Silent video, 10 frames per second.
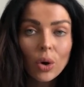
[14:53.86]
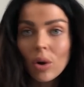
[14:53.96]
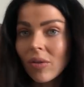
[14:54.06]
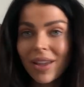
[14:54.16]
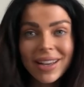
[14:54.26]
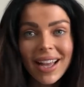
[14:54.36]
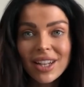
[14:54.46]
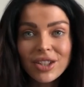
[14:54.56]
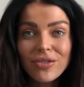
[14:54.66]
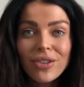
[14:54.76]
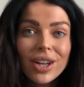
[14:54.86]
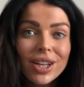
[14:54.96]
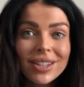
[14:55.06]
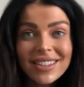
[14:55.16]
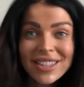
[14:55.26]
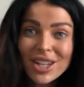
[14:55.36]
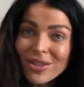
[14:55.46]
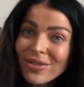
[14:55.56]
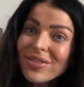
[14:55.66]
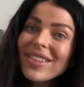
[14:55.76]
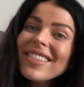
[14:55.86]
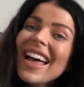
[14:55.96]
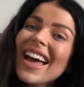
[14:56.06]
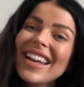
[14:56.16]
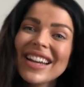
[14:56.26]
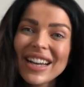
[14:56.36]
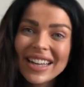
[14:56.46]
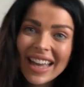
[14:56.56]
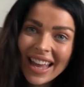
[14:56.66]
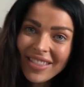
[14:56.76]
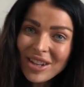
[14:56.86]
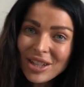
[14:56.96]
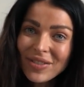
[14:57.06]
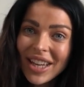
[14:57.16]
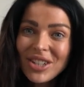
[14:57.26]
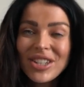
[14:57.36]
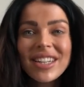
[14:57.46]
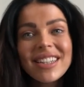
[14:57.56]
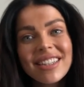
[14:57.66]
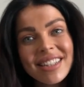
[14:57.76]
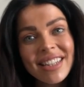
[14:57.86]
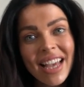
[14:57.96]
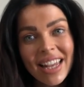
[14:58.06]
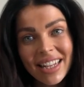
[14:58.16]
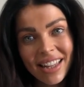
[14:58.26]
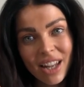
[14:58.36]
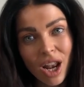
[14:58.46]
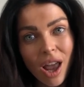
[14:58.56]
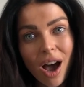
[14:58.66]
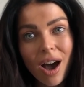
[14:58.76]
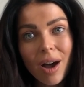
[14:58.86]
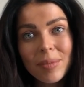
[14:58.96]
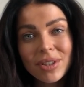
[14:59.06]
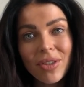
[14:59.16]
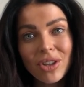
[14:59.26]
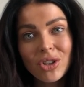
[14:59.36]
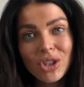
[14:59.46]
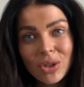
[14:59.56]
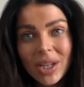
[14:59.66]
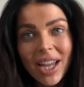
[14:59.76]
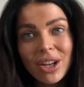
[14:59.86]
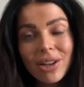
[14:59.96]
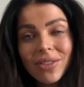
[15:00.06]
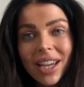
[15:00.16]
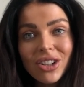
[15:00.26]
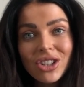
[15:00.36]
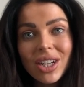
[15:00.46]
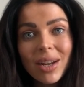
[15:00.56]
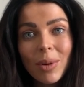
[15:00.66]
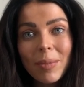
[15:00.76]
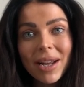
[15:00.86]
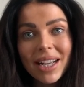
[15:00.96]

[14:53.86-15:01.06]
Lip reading: all of that kind of stuff, then hit the notifications, little alarm, so that you do get a notification when my